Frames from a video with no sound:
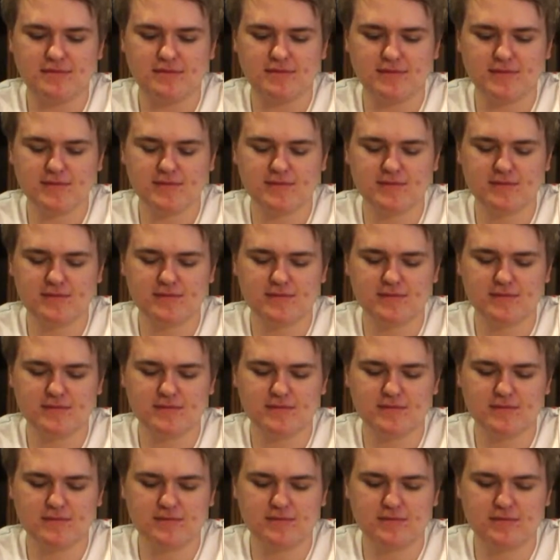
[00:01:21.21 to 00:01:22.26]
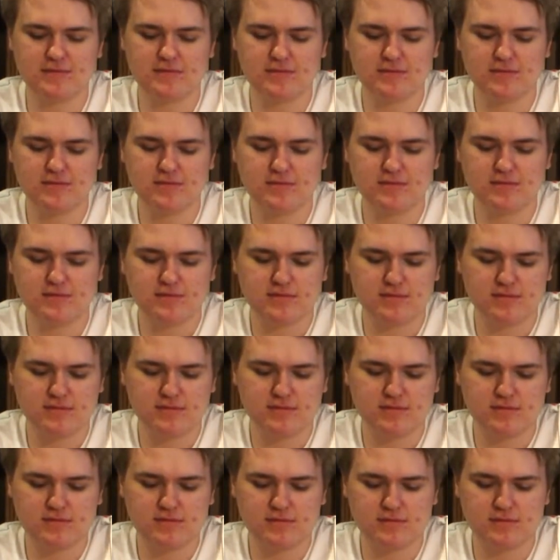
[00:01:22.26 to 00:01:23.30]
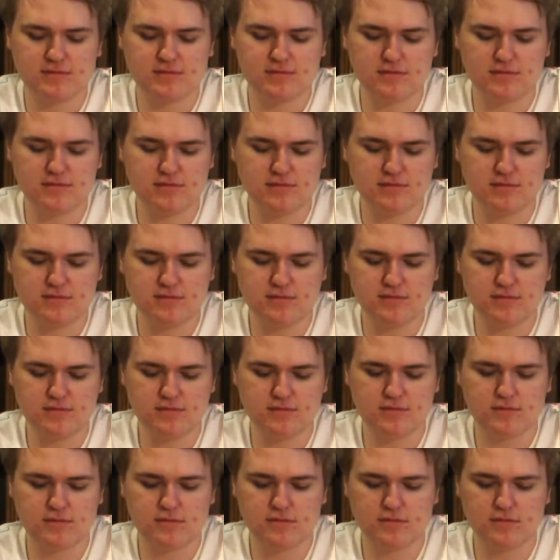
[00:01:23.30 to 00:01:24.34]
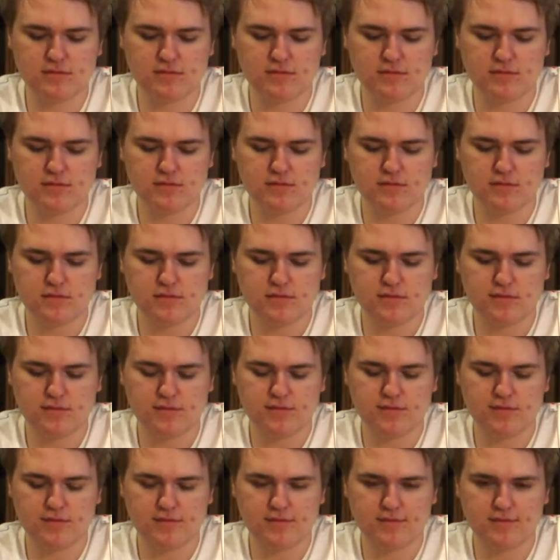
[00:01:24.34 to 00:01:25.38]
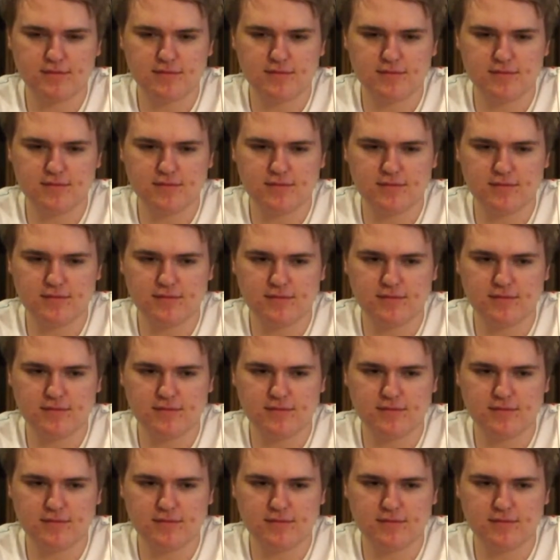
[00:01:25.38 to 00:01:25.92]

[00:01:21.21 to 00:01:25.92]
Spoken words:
The person shown says nothing.